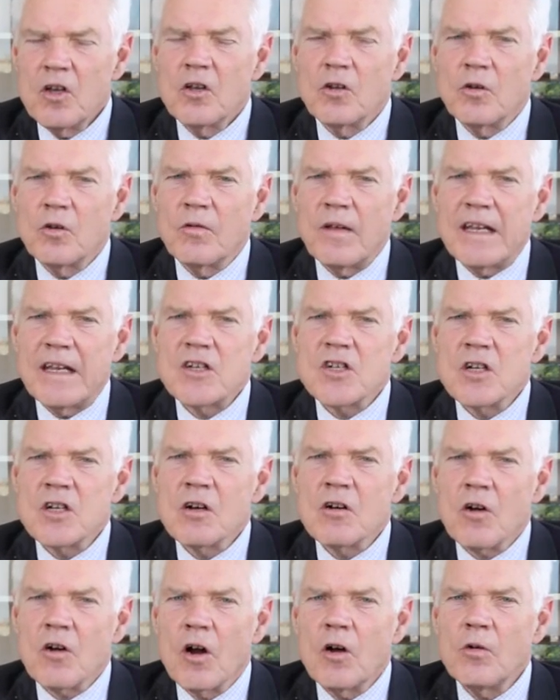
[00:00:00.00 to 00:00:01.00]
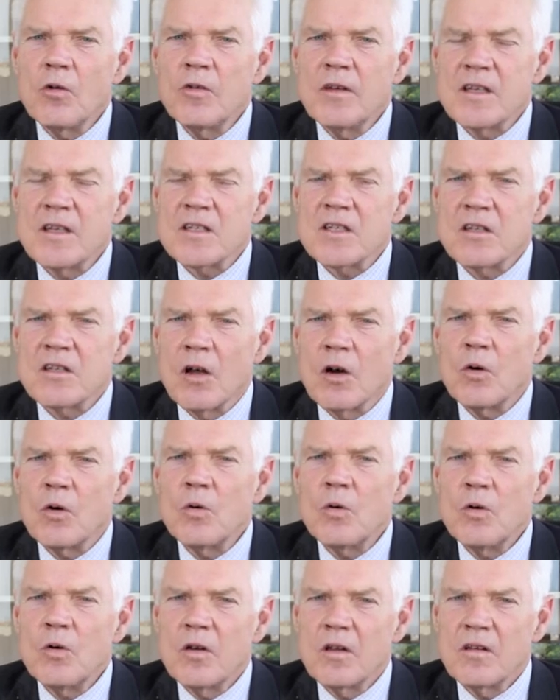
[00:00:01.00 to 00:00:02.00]
Norwegian crown is
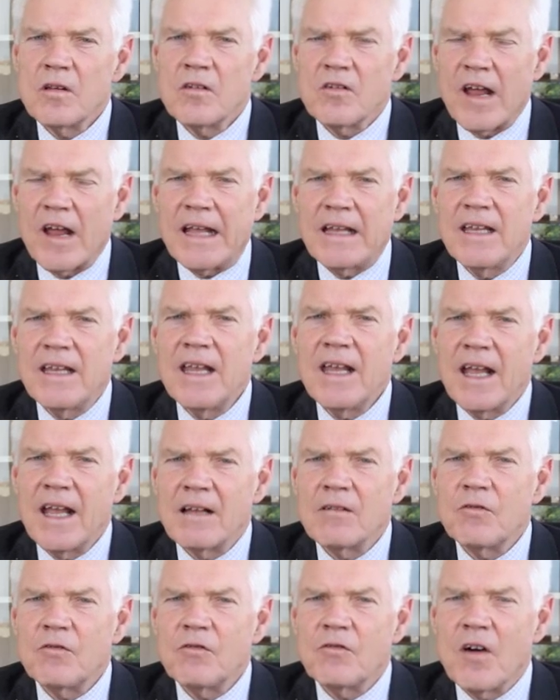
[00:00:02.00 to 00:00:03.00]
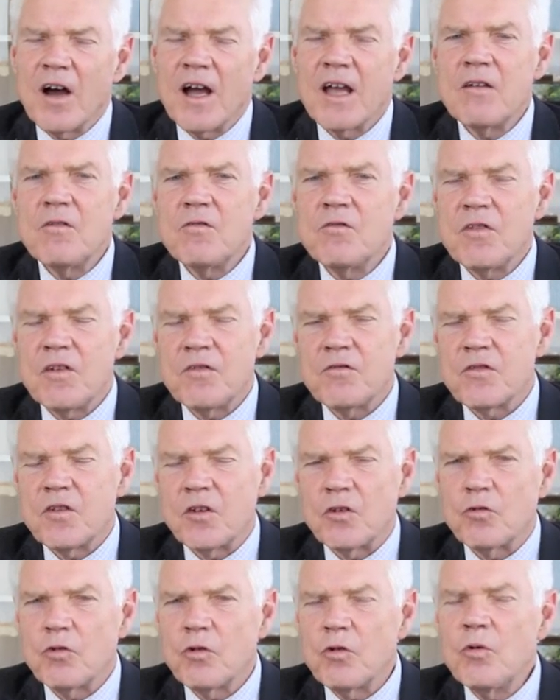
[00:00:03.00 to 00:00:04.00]
now trading at
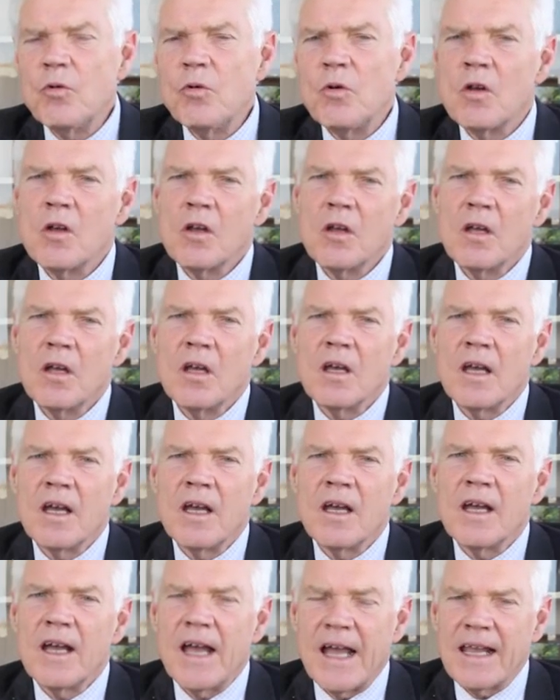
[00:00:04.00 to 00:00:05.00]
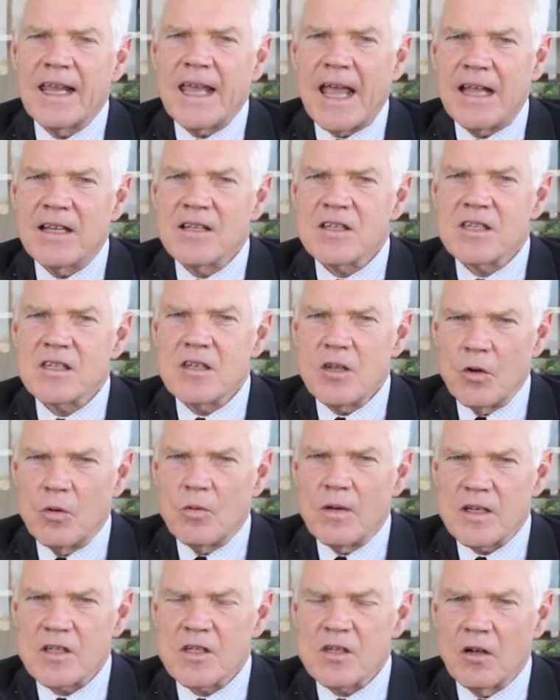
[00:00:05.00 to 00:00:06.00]
552 uh, against the
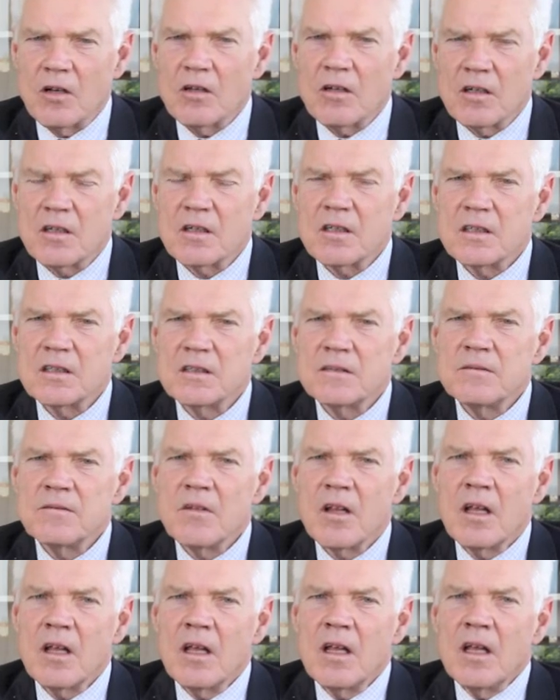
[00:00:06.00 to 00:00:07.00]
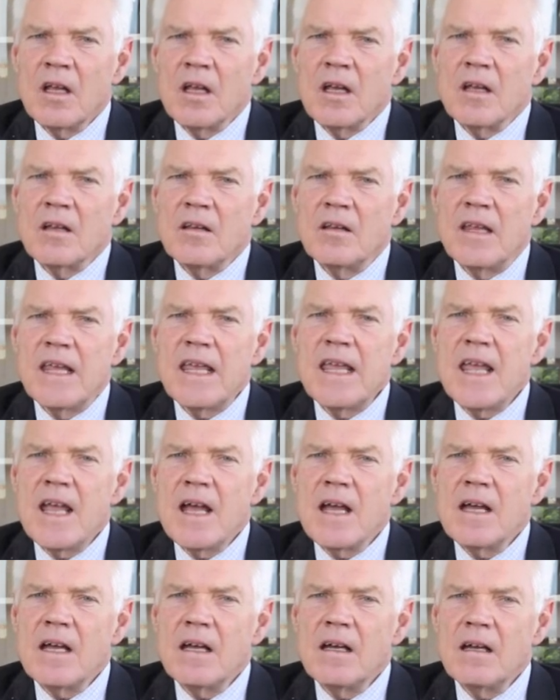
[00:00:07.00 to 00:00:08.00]
US dollar. The
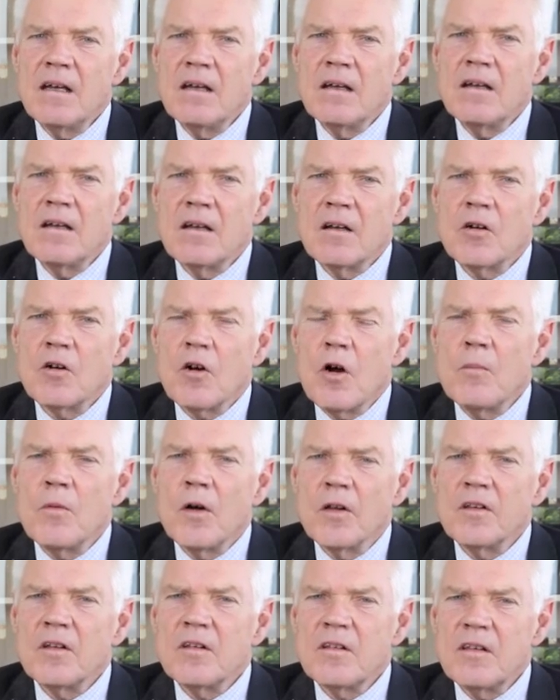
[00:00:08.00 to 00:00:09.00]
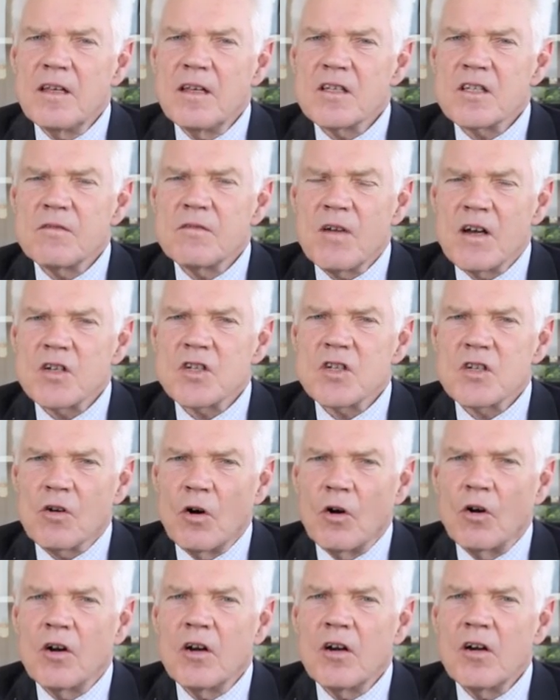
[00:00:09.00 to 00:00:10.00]
uh, commodities were
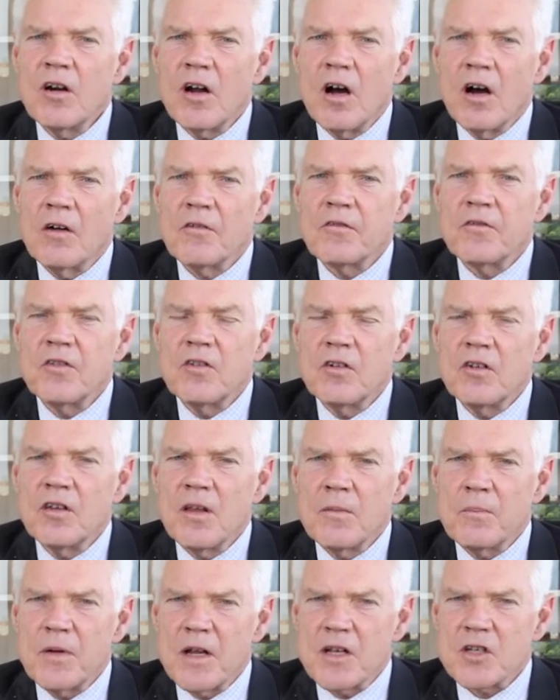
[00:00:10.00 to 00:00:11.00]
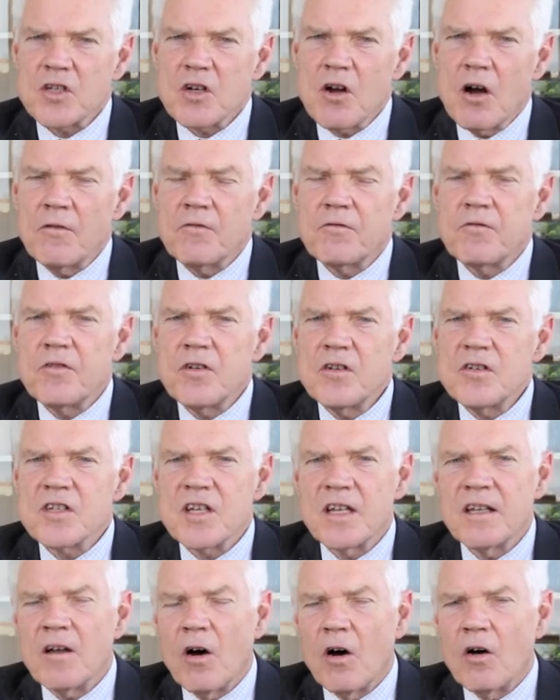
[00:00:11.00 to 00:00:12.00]
stronger after the press conference
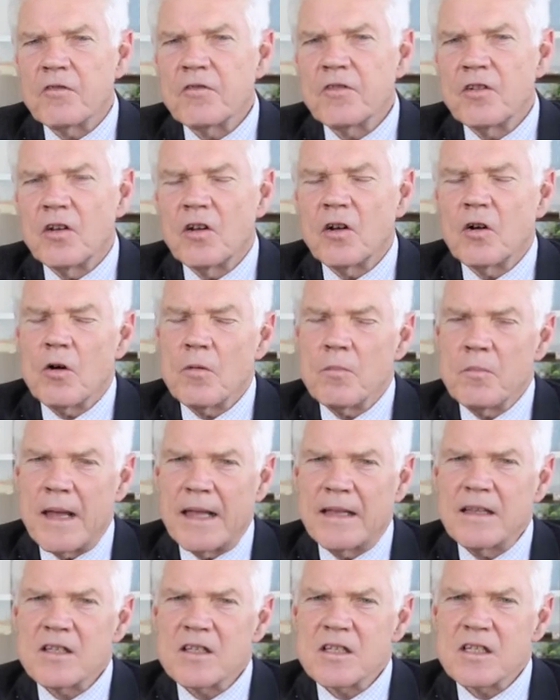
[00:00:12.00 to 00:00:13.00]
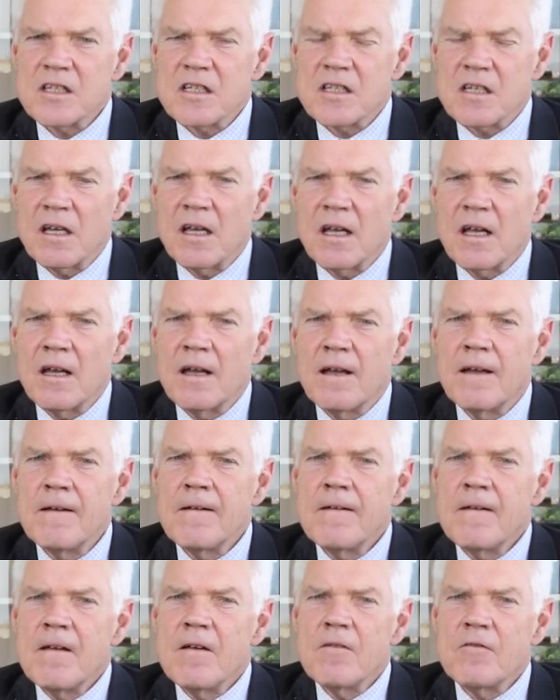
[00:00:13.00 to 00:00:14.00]
and after the comments uh,
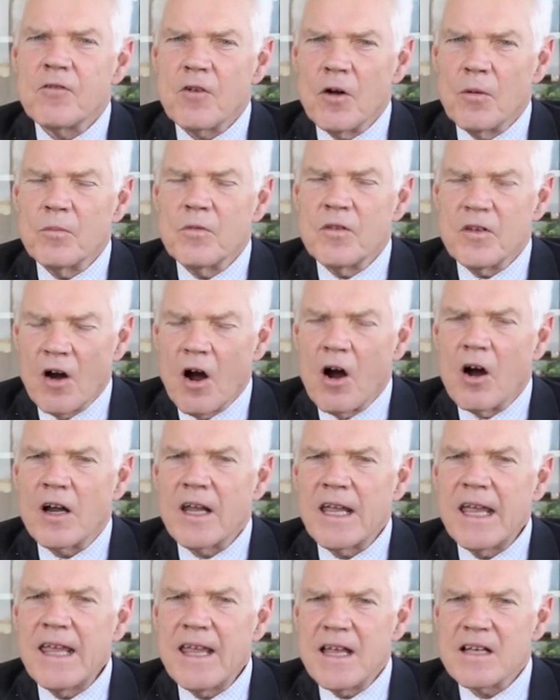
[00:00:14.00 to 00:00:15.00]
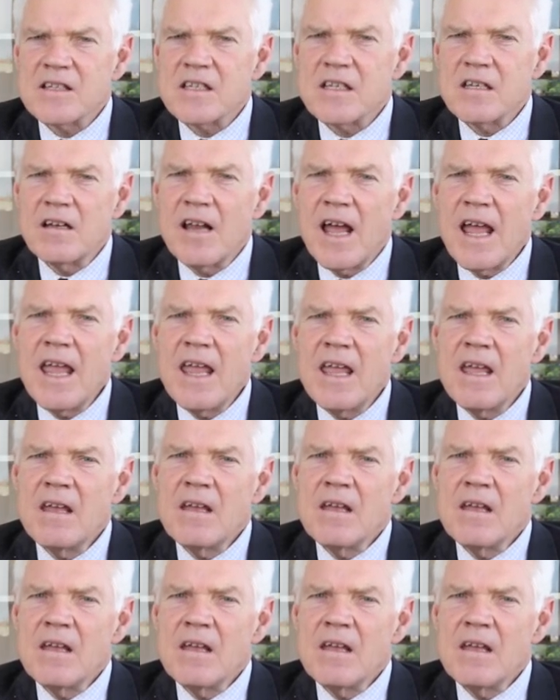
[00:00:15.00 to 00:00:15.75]
from Draghi yesterday,